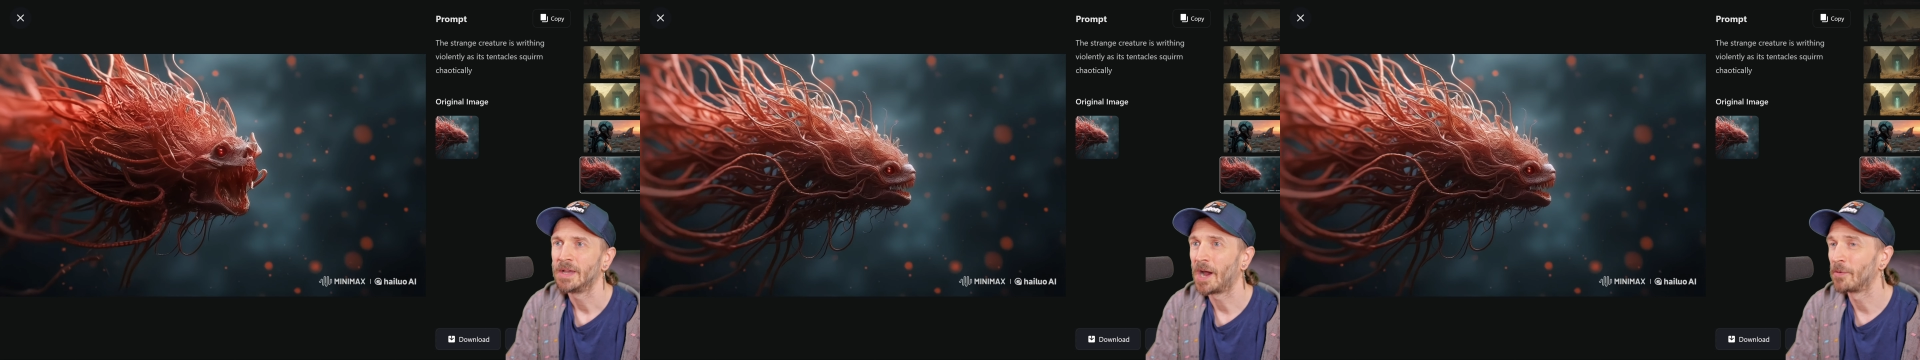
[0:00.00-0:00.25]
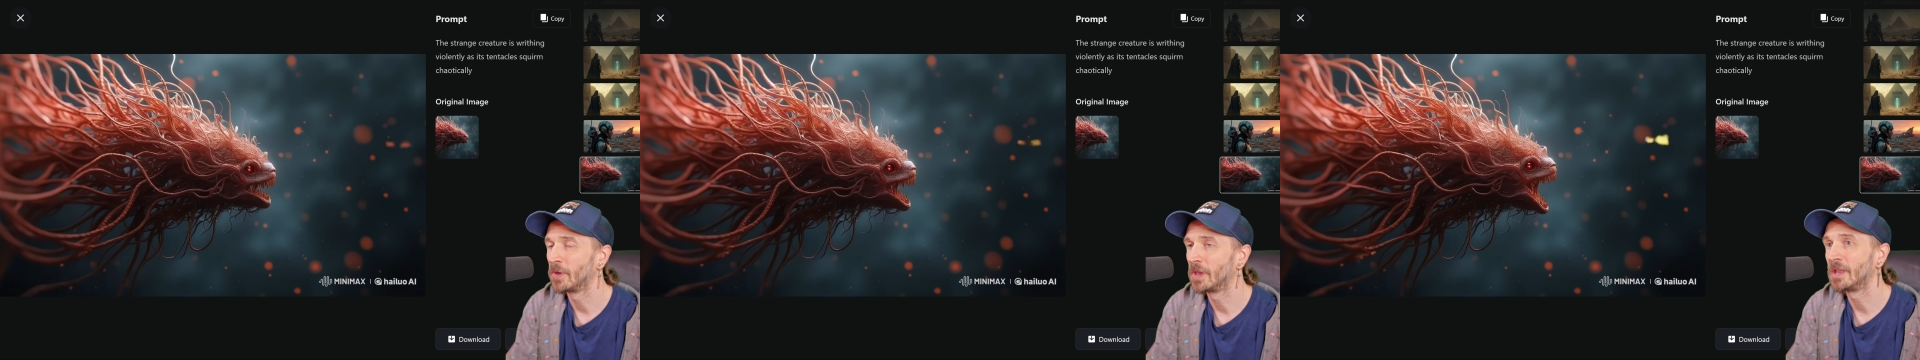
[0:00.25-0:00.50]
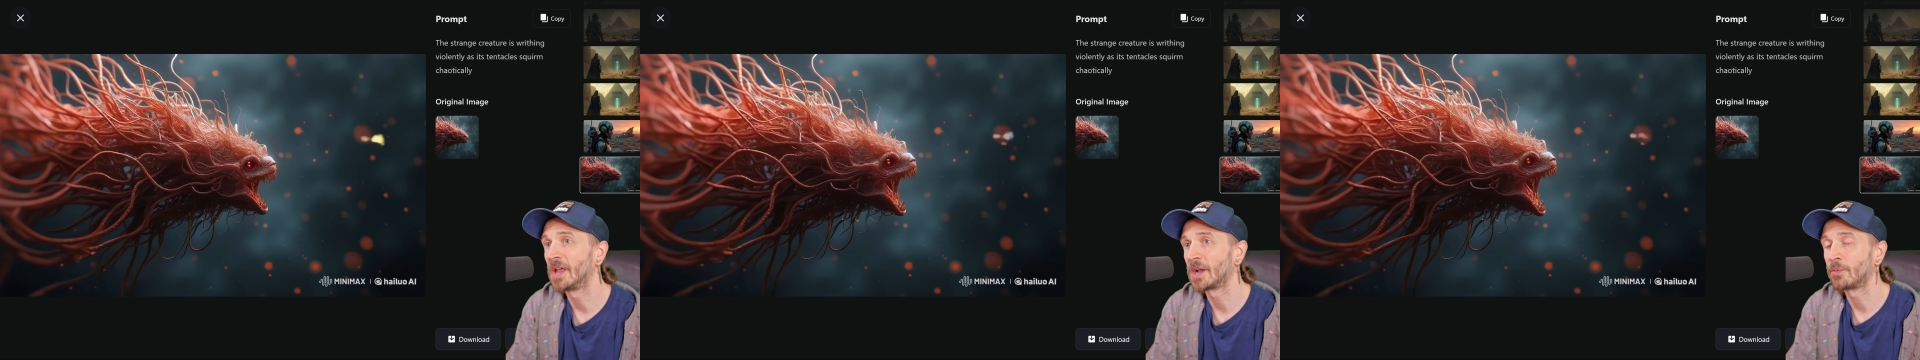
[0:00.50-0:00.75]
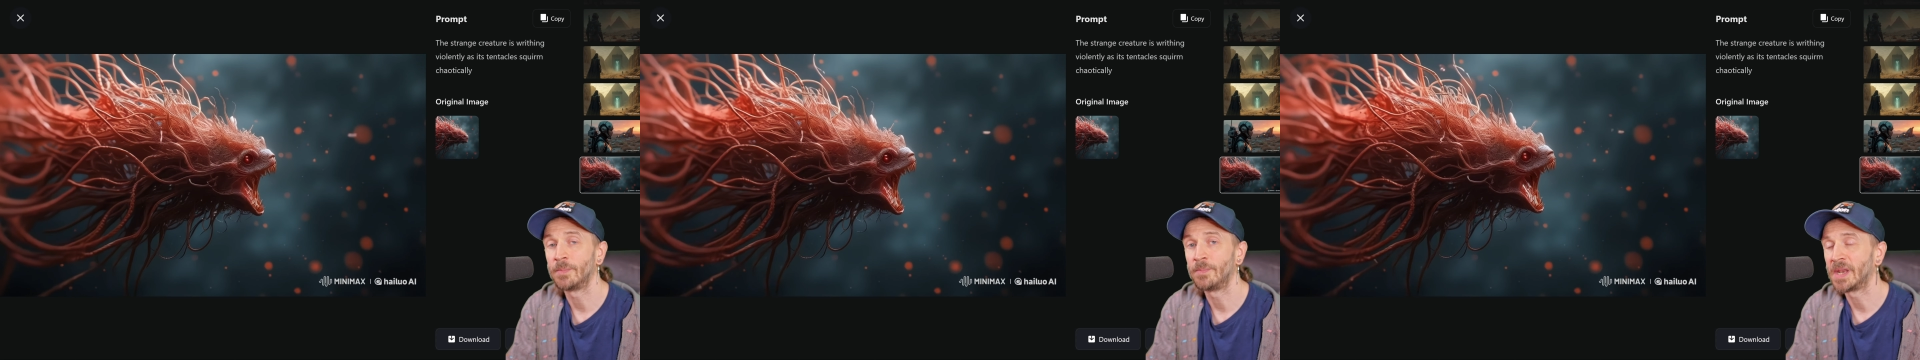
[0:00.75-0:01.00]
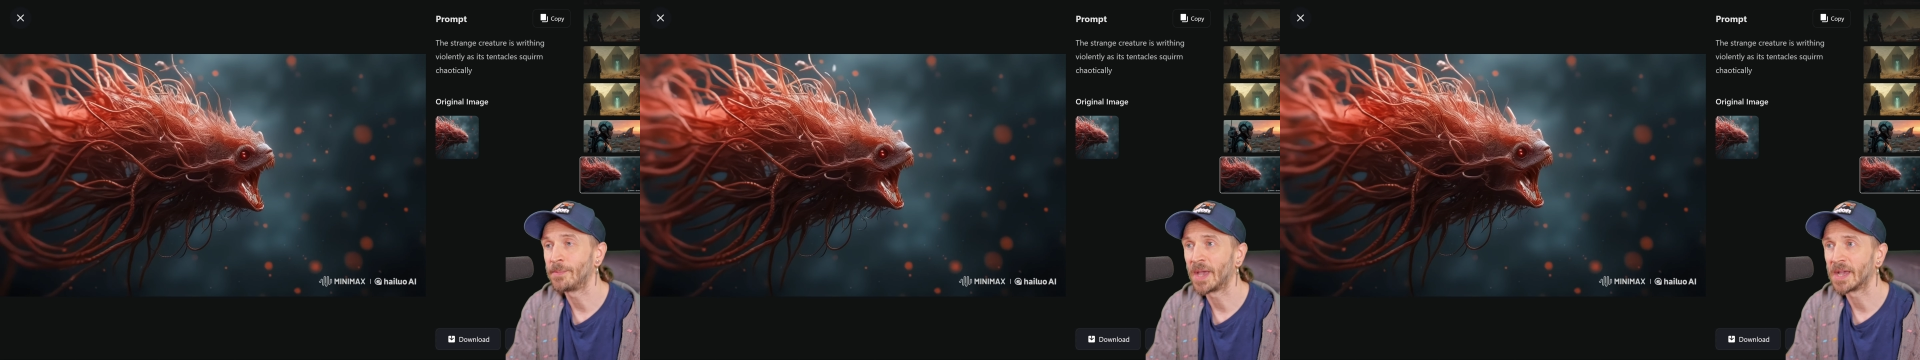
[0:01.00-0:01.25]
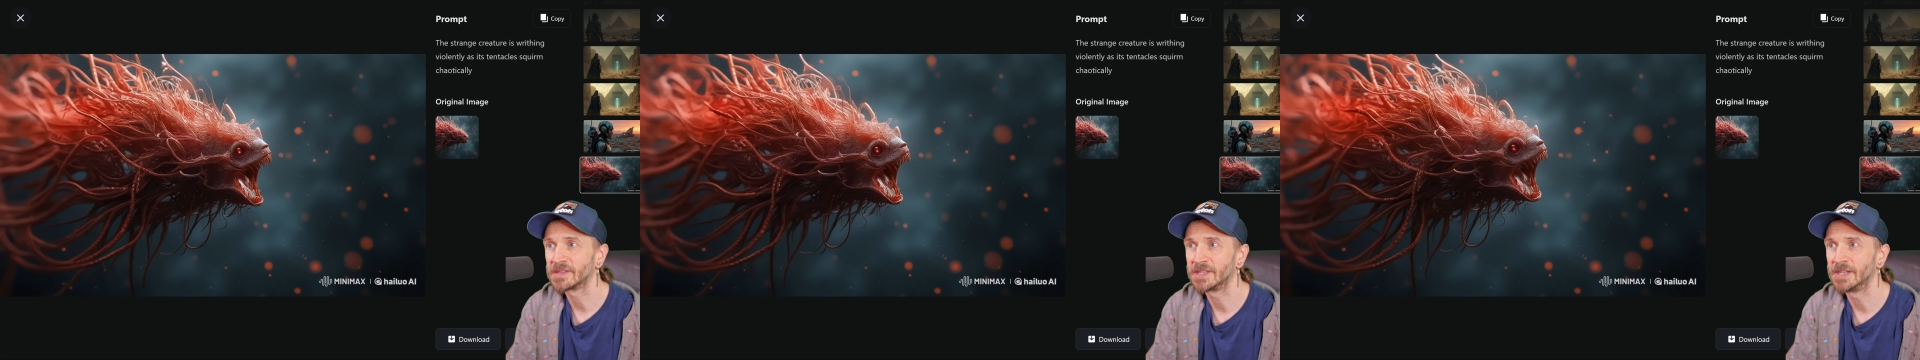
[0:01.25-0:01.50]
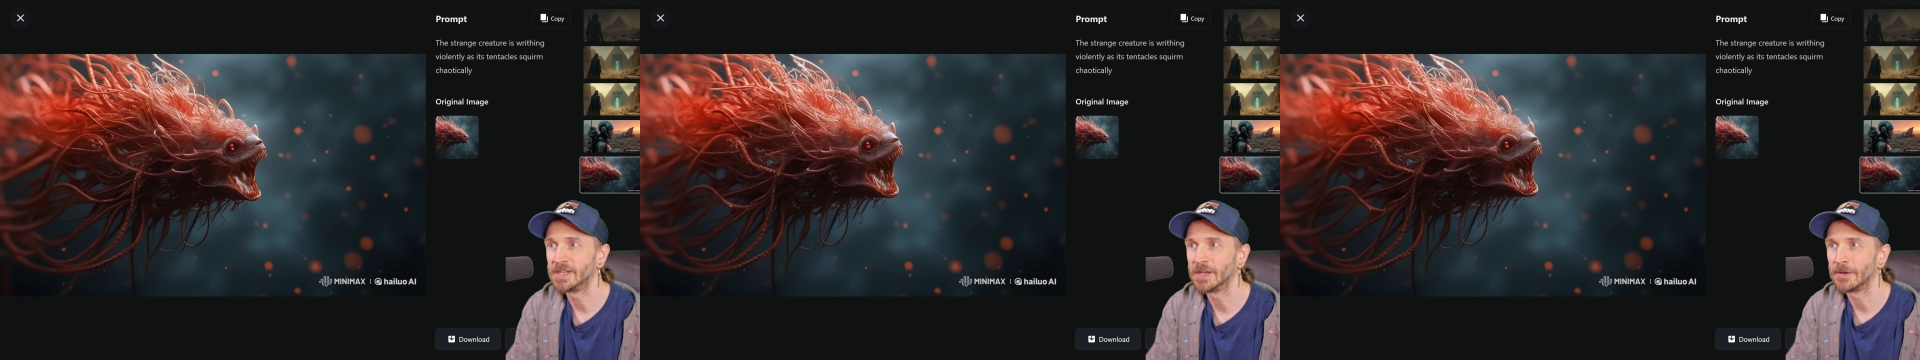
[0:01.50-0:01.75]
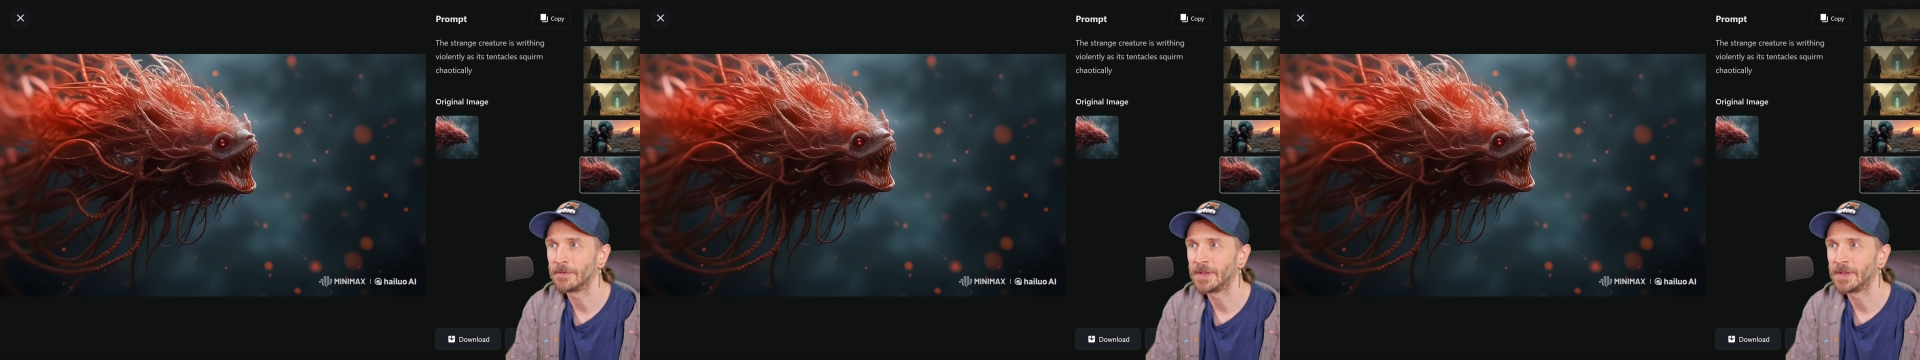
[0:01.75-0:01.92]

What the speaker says: I really like what Minimax did here,